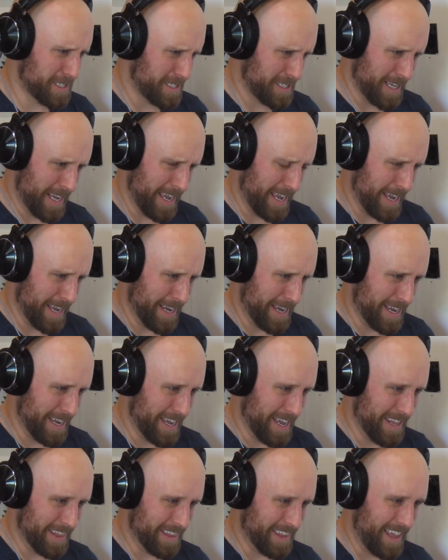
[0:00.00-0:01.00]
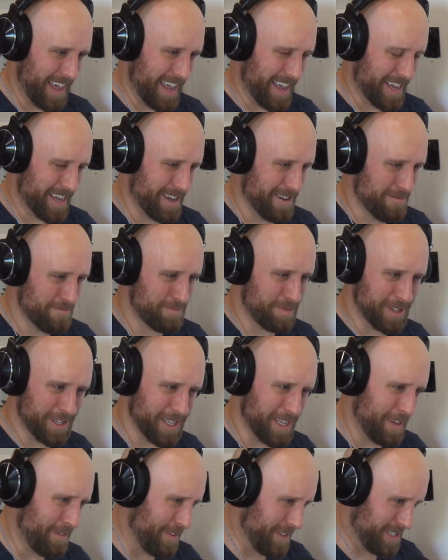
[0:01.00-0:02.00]
sing and like
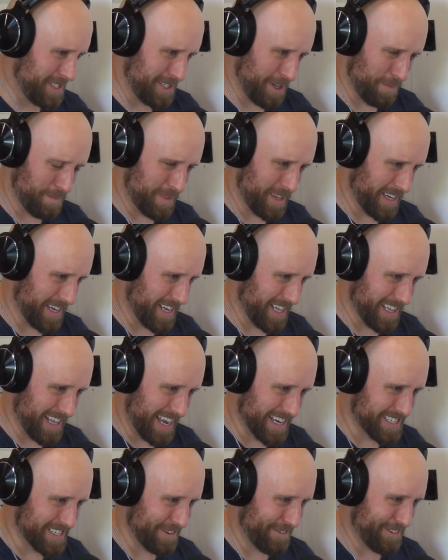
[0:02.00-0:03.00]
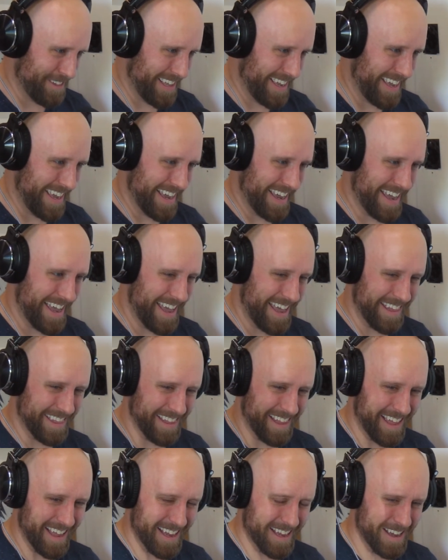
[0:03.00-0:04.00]
believe in something collectively, and
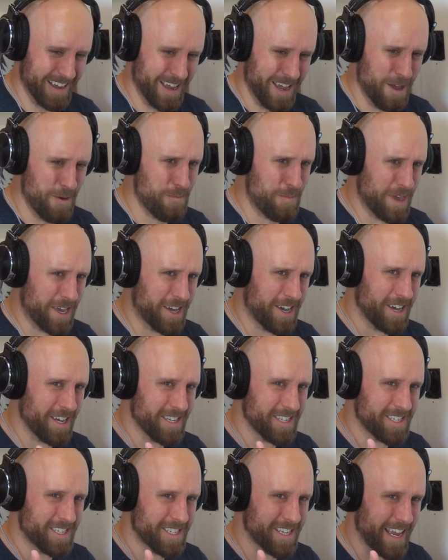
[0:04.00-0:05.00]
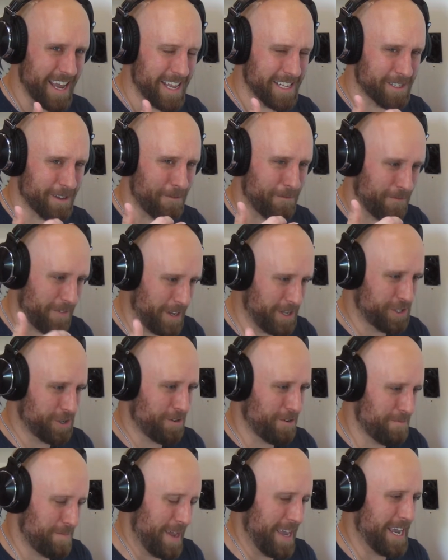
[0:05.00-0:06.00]
like because it's a
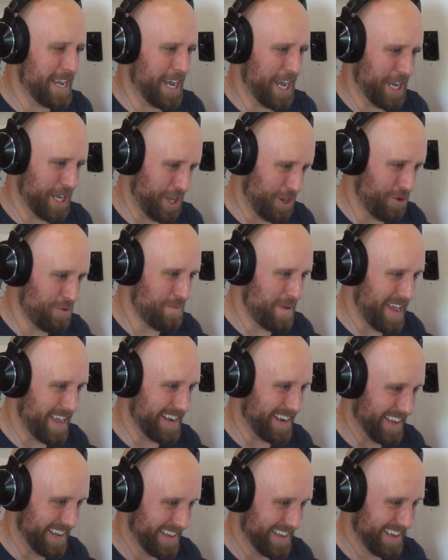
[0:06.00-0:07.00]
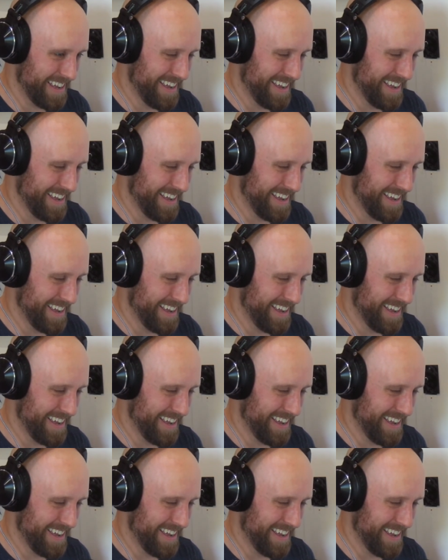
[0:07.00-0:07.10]
feature of being a human.